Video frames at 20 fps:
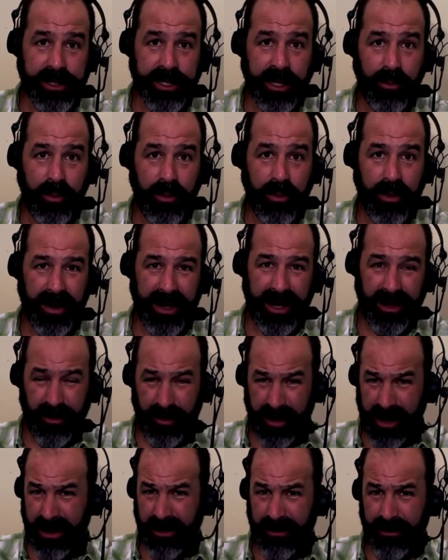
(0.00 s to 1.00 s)
anymore,
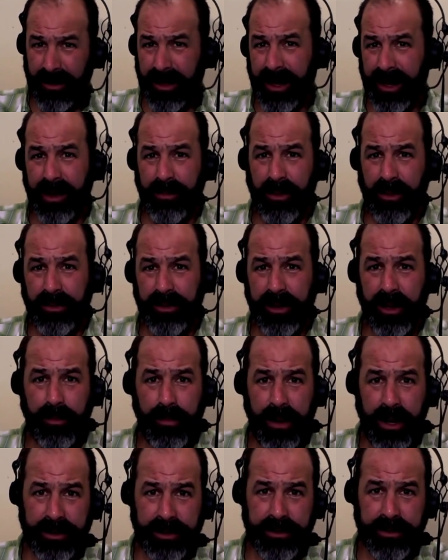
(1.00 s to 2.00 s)
either because reliability
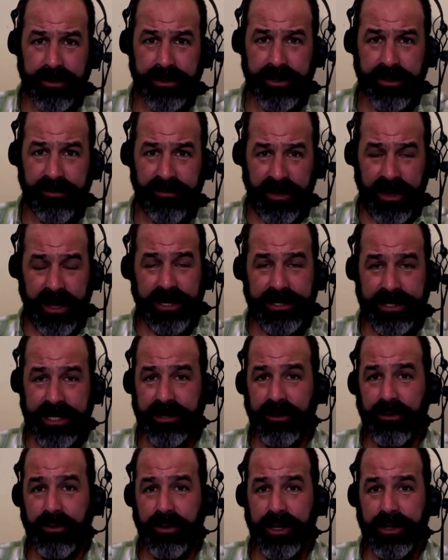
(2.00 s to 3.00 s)
on monitors have, has
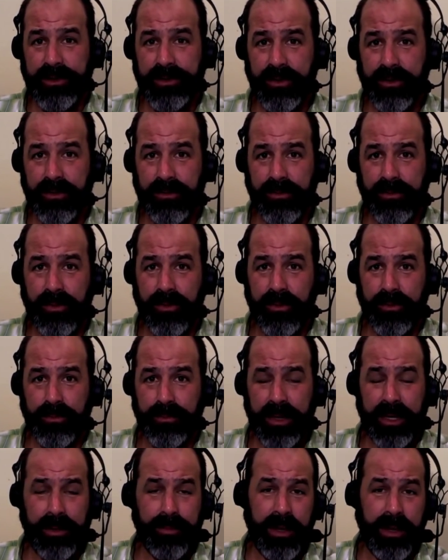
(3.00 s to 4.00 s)
increased, or or
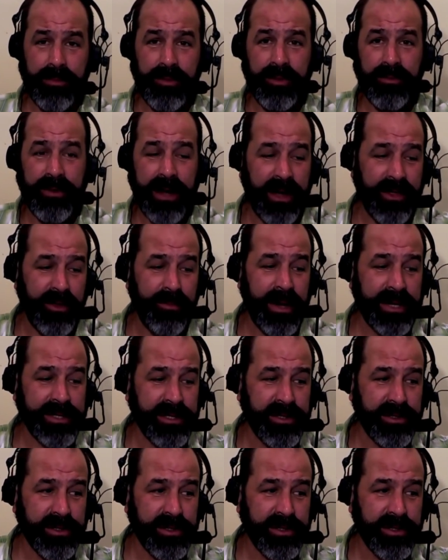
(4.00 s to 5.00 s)
B, people have gotten the
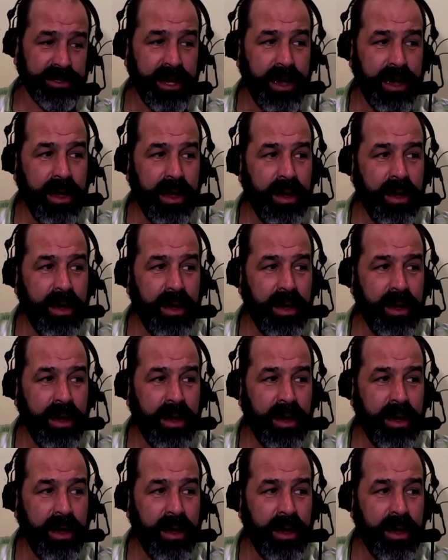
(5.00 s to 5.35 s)
messages.